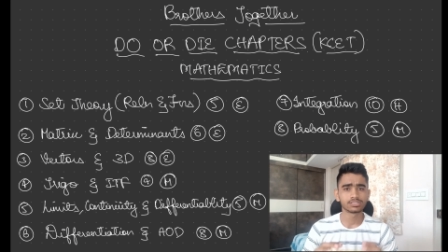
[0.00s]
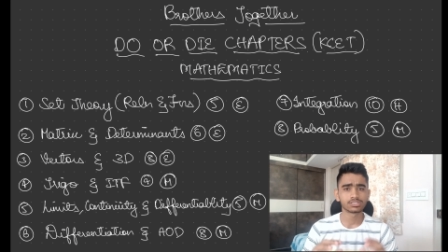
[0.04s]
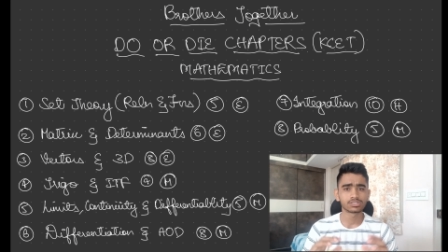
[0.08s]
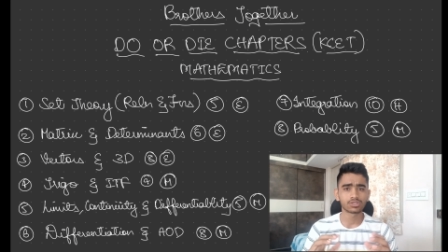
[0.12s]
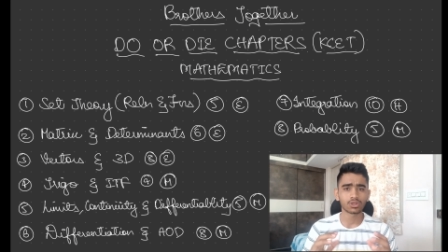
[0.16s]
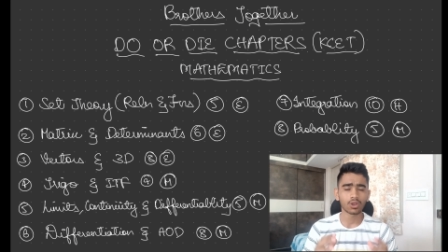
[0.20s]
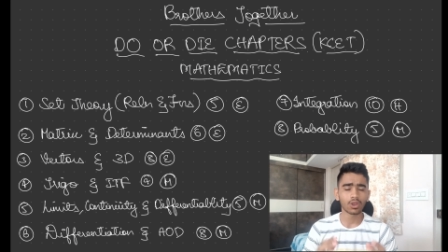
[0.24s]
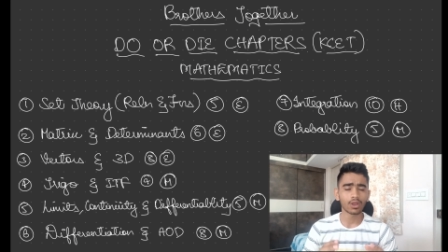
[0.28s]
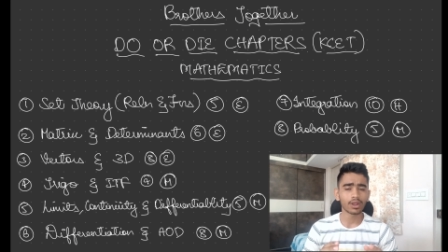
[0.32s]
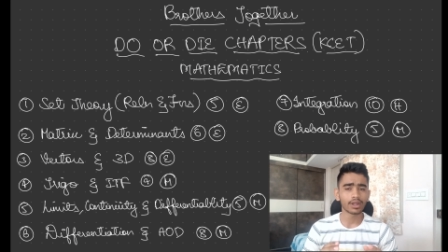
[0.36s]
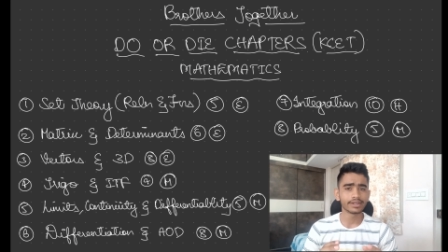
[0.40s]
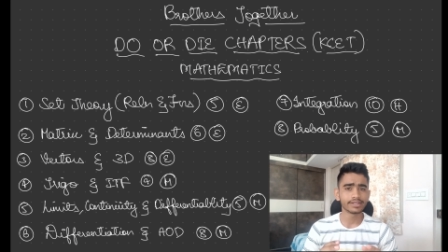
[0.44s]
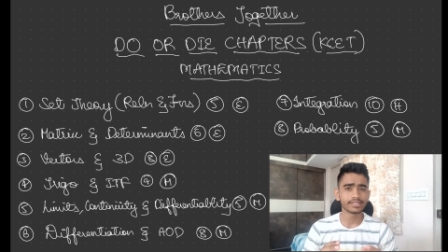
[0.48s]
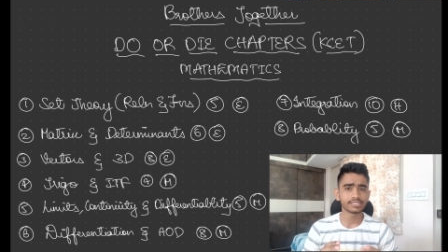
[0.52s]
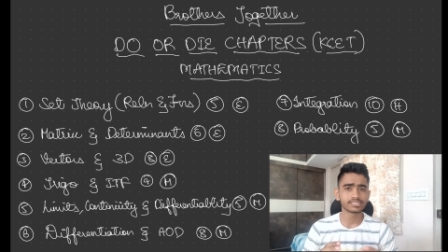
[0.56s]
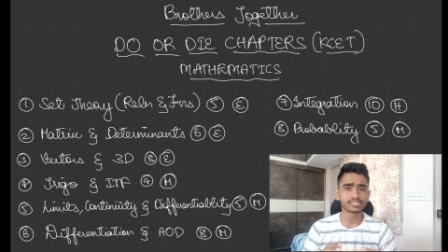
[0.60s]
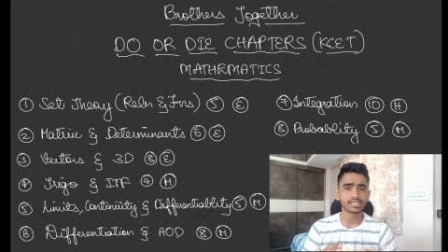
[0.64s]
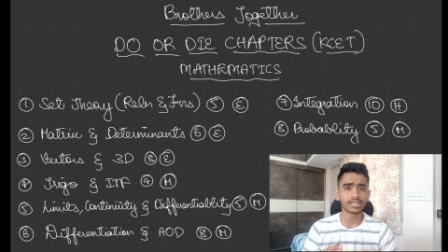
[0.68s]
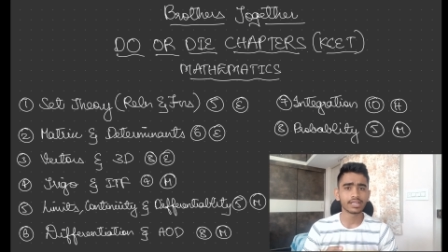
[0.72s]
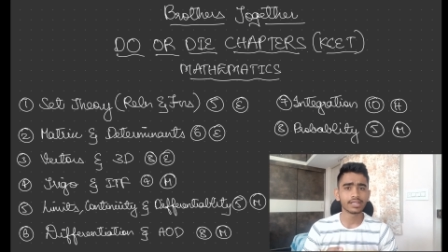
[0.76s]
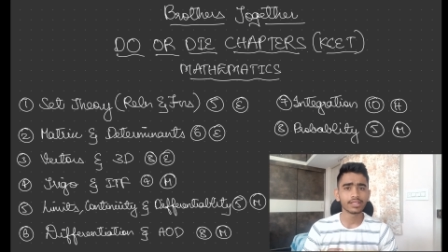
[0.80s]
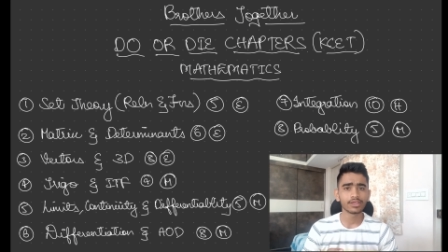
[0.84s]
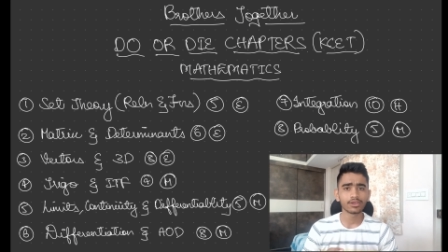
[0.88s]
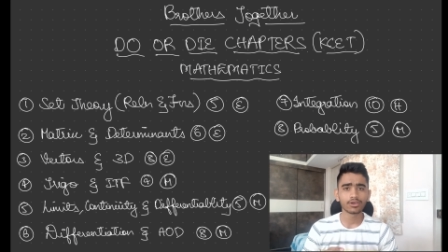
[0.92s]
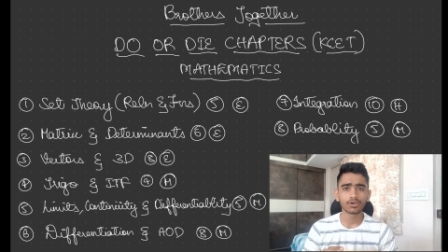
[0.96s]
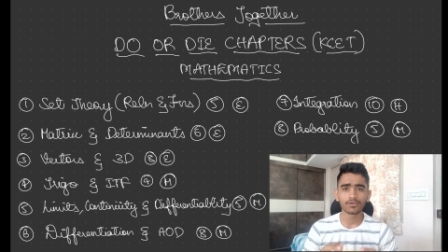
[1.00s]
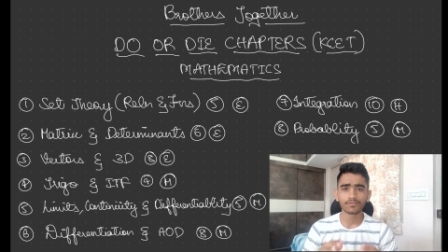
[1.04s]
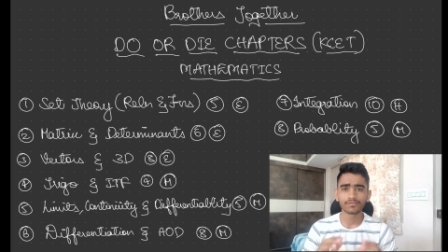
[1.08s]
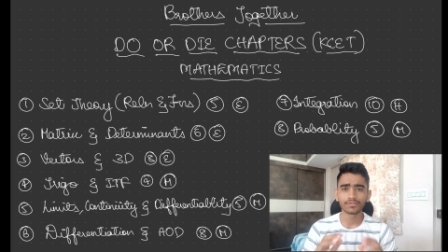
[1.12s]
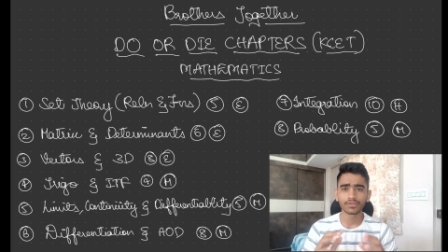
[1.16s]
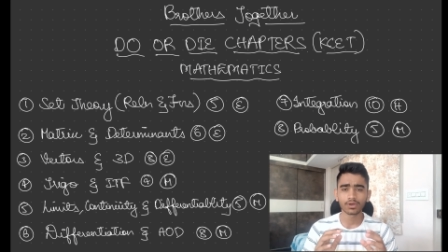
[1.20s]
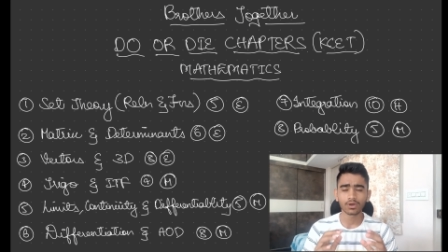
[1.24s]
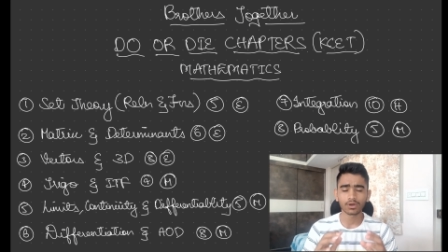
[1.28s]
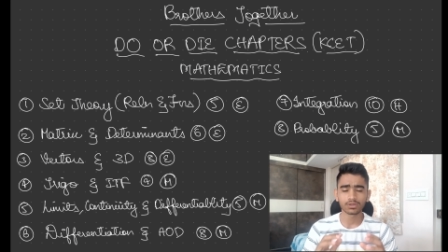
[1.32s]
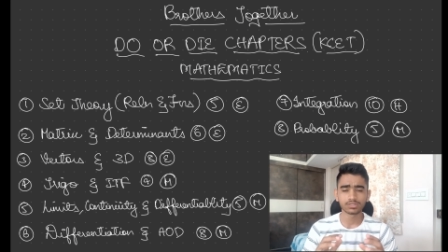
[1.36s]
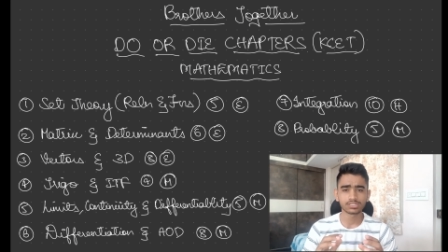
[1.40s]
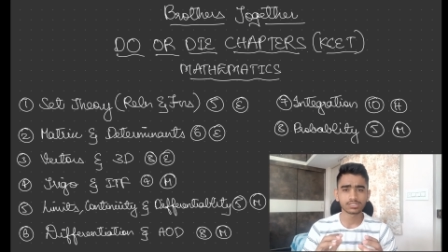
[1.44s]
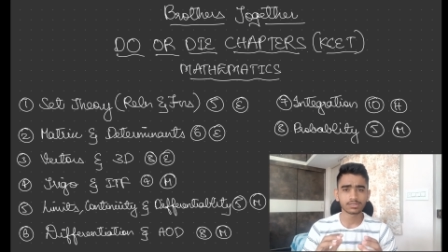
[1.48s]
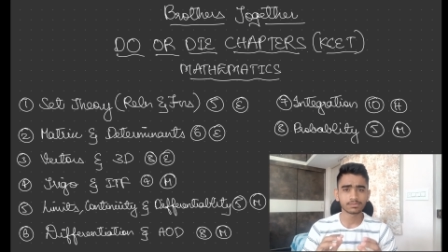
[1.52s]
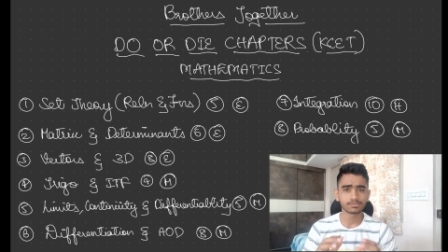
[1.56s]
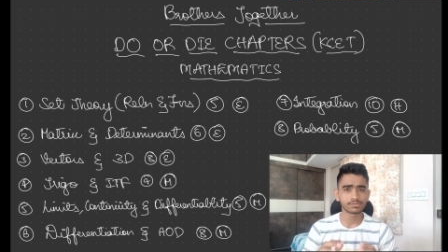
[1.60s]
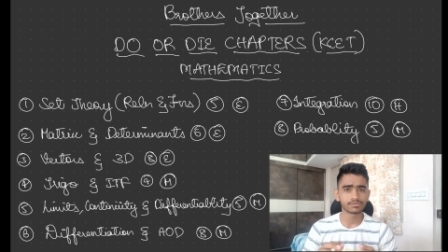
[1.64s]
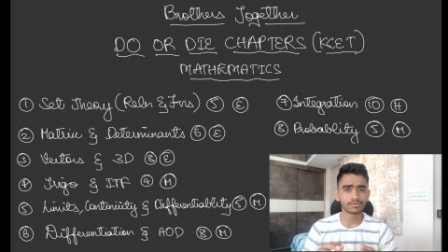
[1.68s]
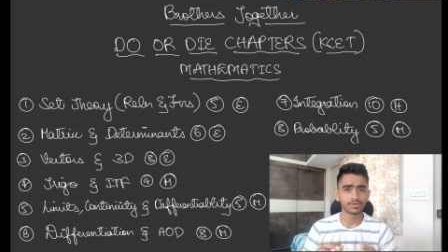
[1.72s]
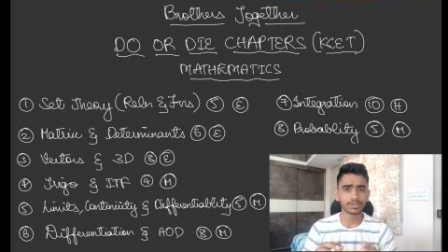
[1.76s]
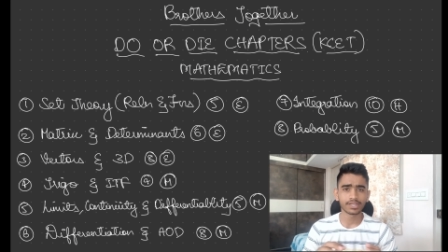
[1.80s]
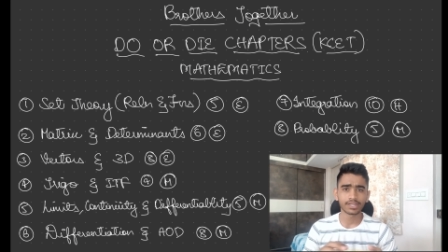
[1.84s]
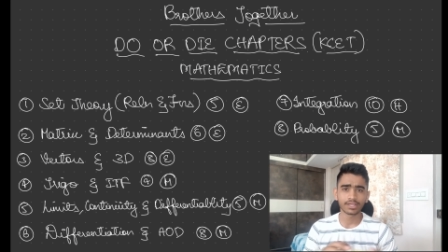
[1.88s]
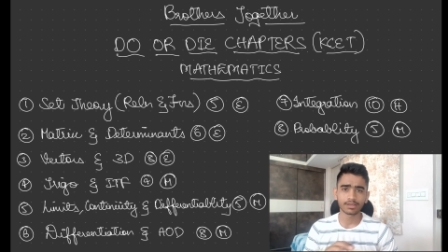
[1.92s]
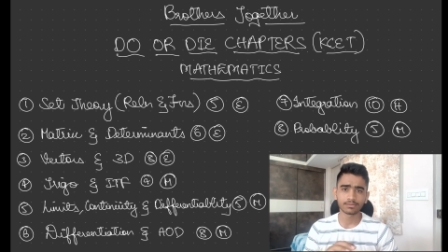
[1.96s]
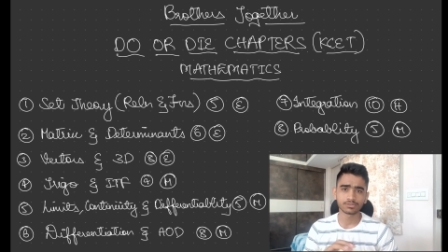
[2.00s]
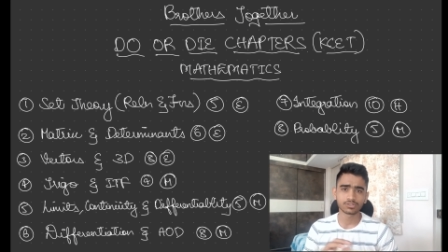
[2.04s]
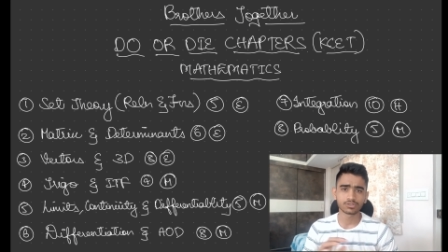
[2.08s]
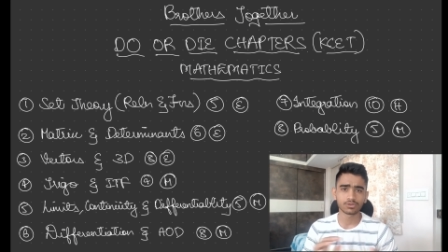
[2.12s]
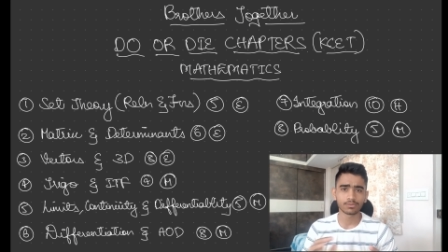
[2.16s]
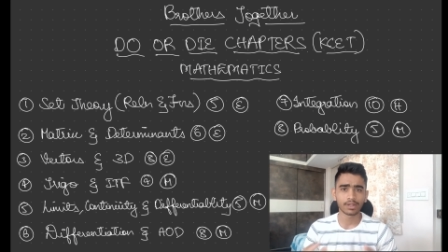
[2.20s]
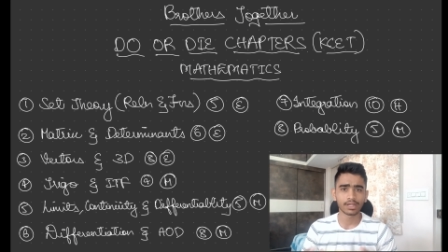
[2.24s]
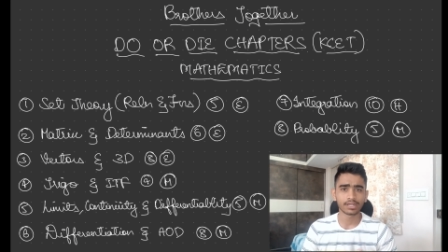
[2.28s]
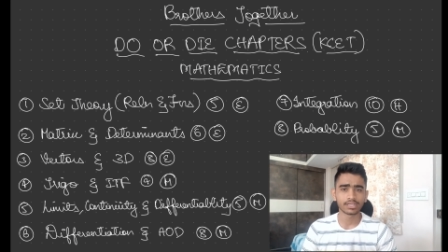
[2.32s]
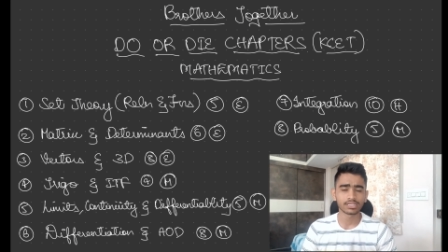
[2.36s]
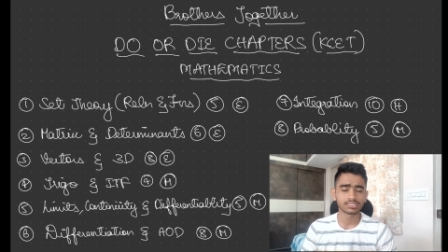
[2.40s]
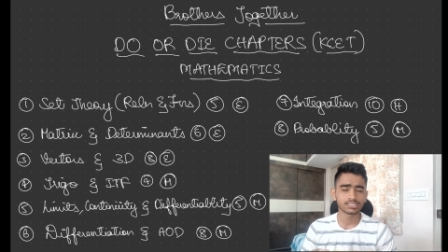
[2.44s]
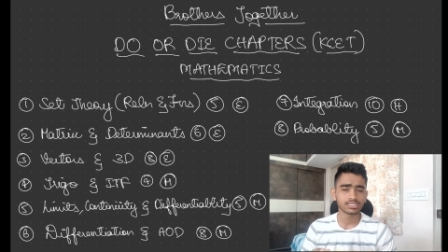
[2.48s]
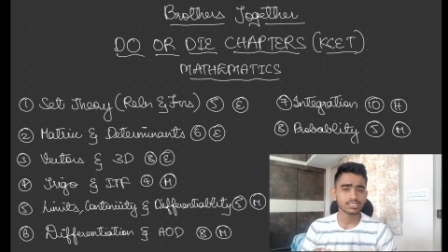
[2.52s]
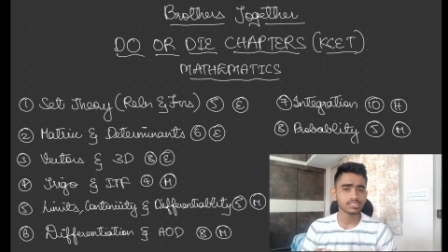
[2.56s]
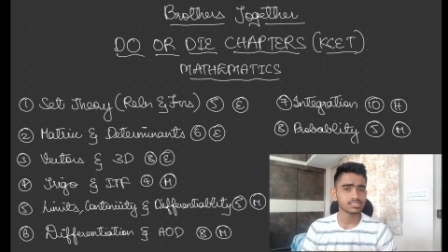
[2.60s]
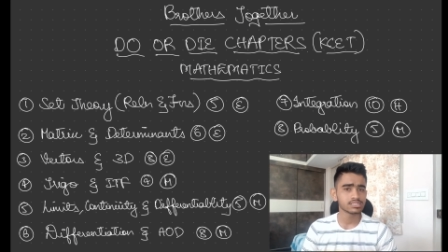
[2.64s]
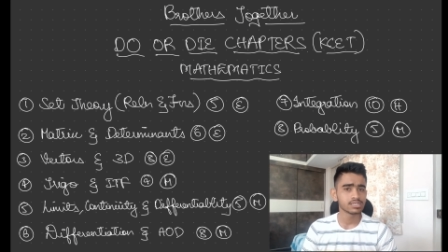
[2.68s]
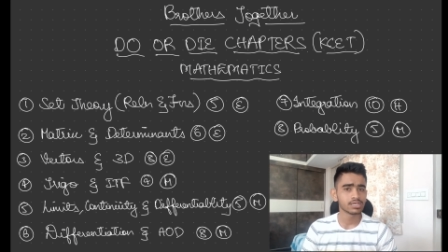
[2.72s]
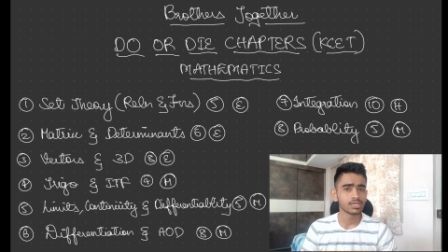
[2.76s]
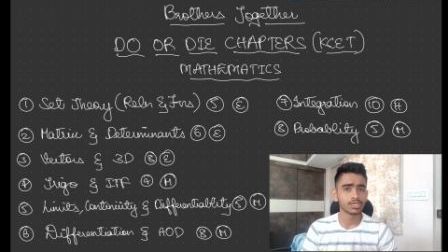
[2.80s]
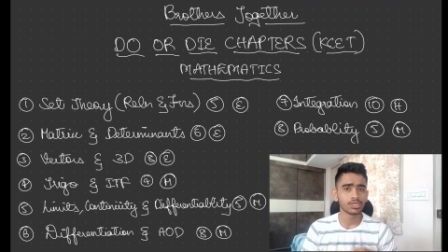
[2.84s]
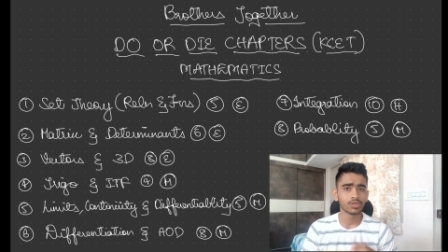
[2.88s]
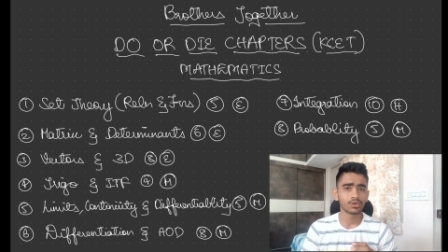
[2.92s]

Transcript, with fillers: strong understanding of the concepts when it comes to matrices